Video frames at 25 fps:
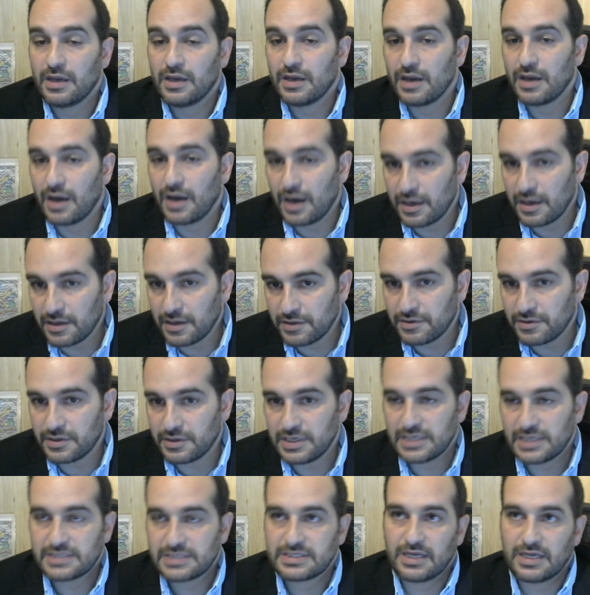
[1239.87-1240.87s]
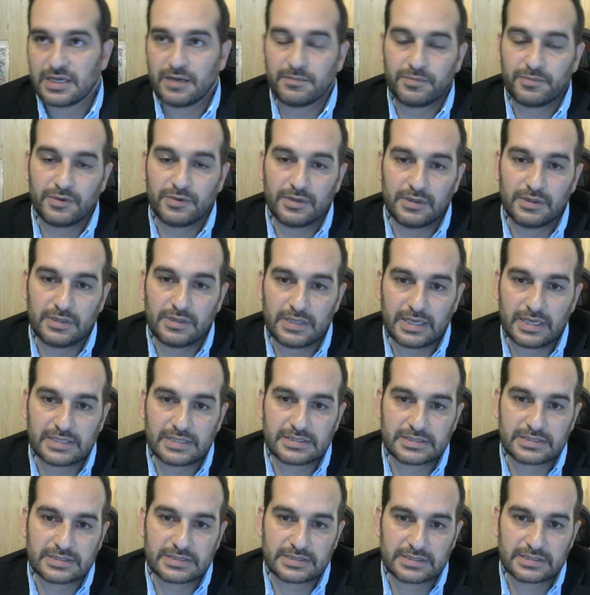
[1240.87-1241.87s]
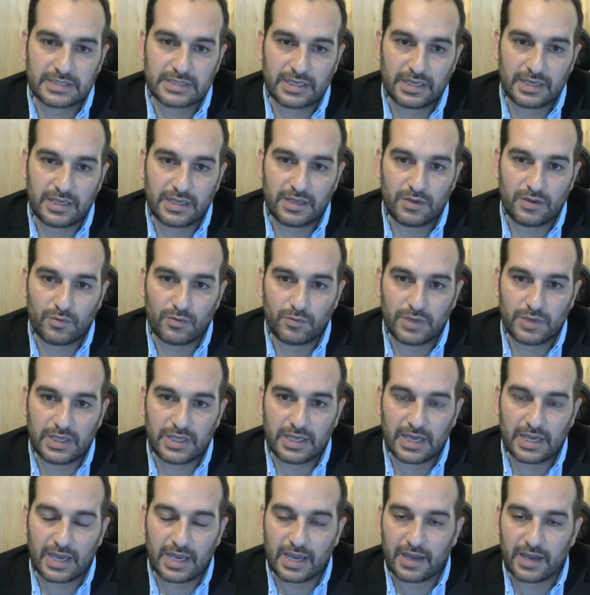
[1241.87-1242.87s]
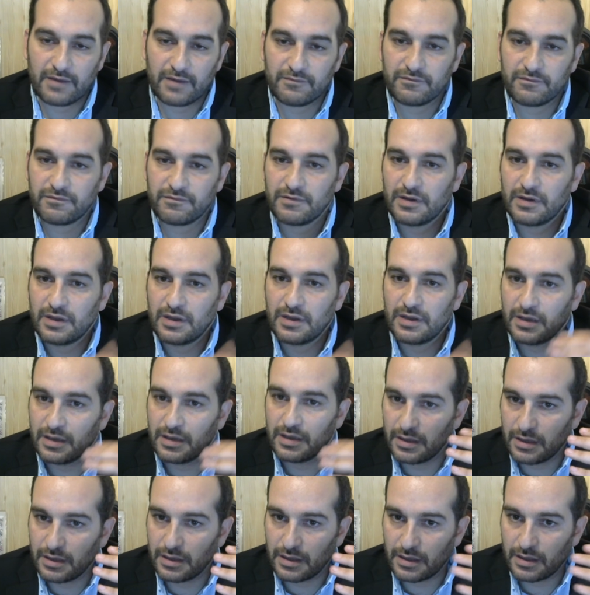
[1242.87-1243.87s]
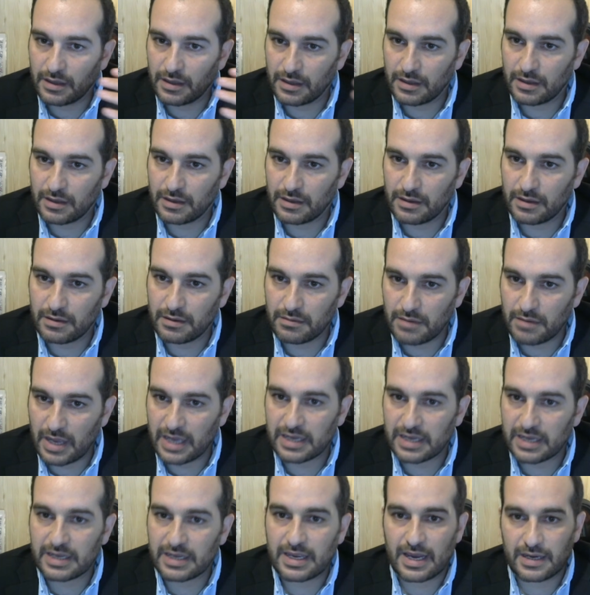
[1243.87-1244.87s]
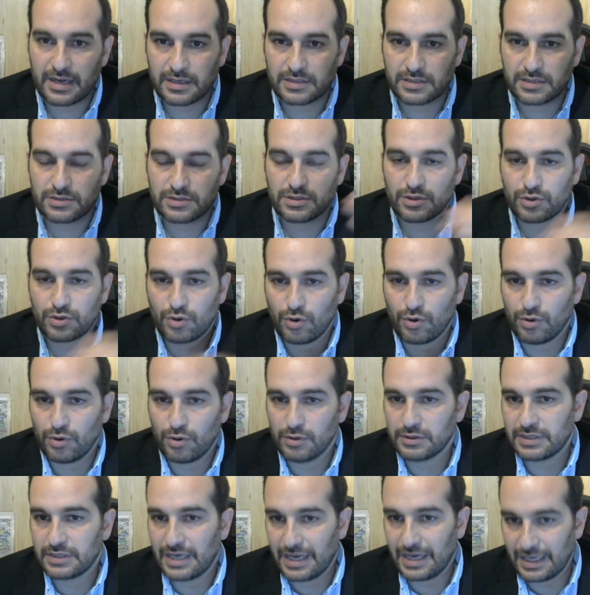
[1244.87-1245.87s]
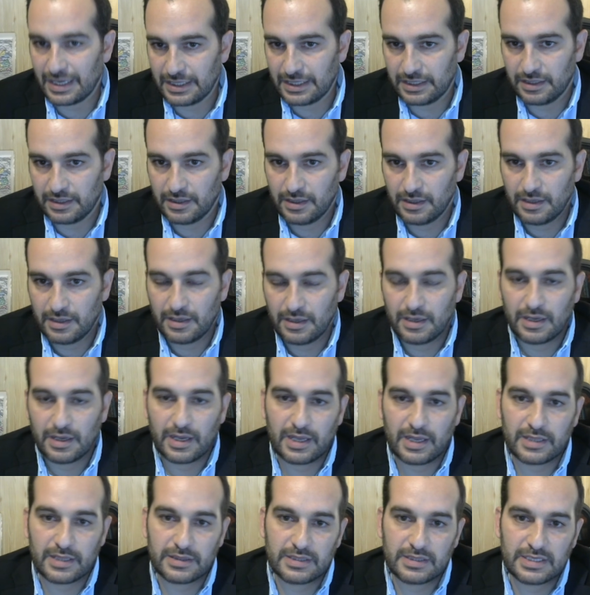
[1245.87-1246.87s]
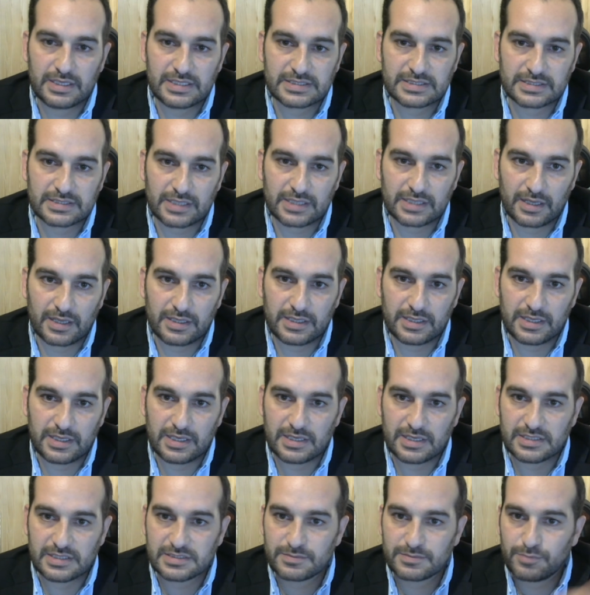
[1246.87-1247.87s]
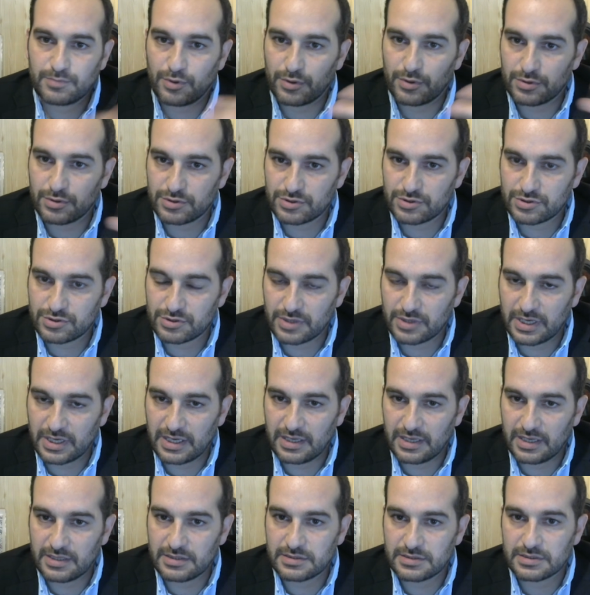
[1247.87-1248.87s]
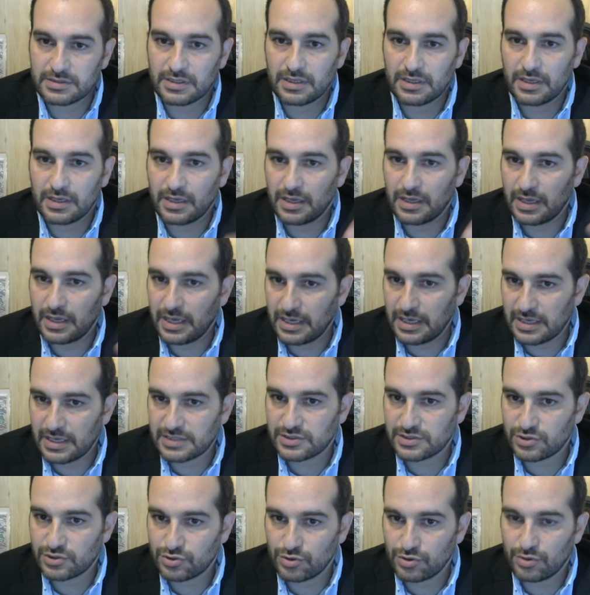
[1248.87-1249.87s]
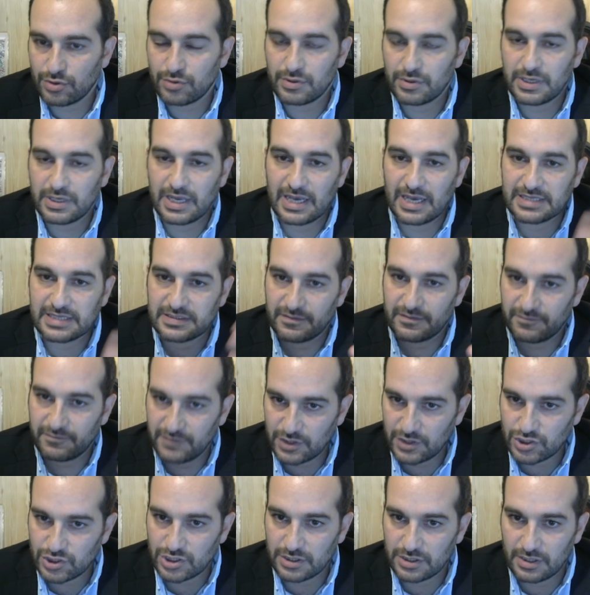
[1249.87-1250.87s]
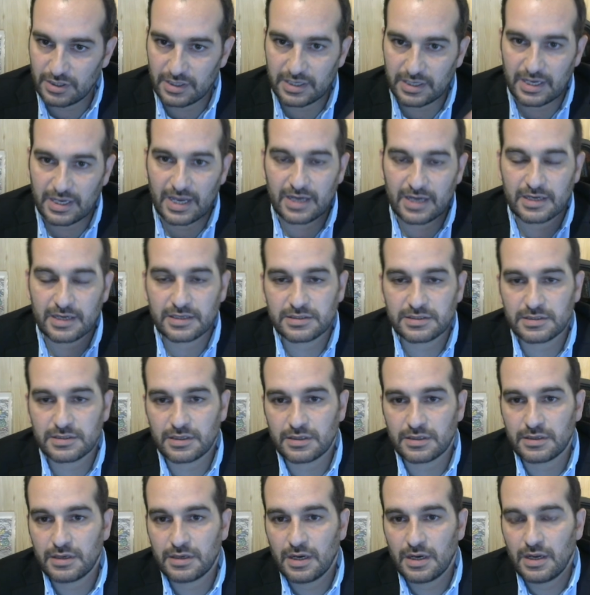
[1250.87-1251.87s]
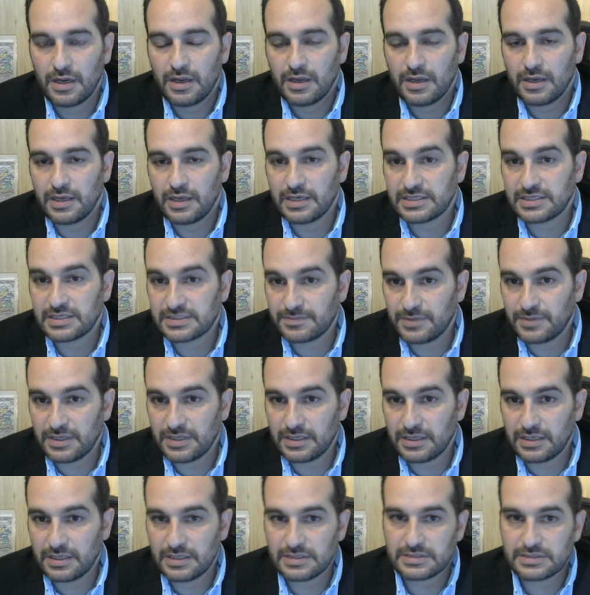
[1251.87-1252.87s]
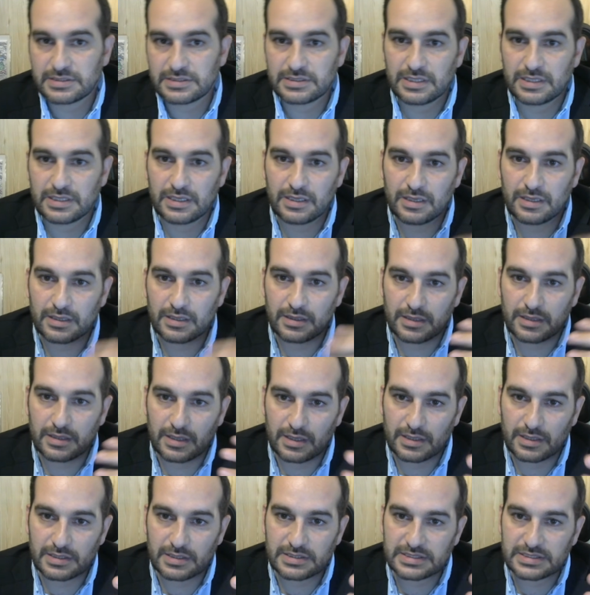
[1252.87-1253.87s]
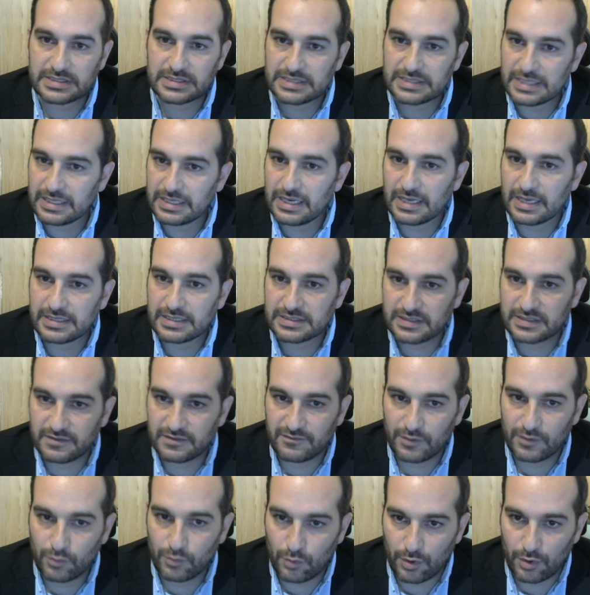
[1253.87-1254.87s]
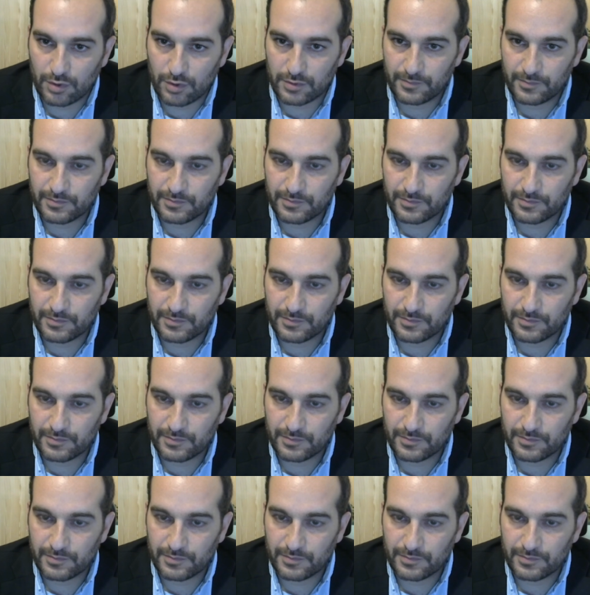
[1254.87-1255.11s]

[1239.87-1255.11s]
Another example, let's say we have a character called Ali, and this Ali is portrayed in a story as a fictional character experiencing the Syrian civil war.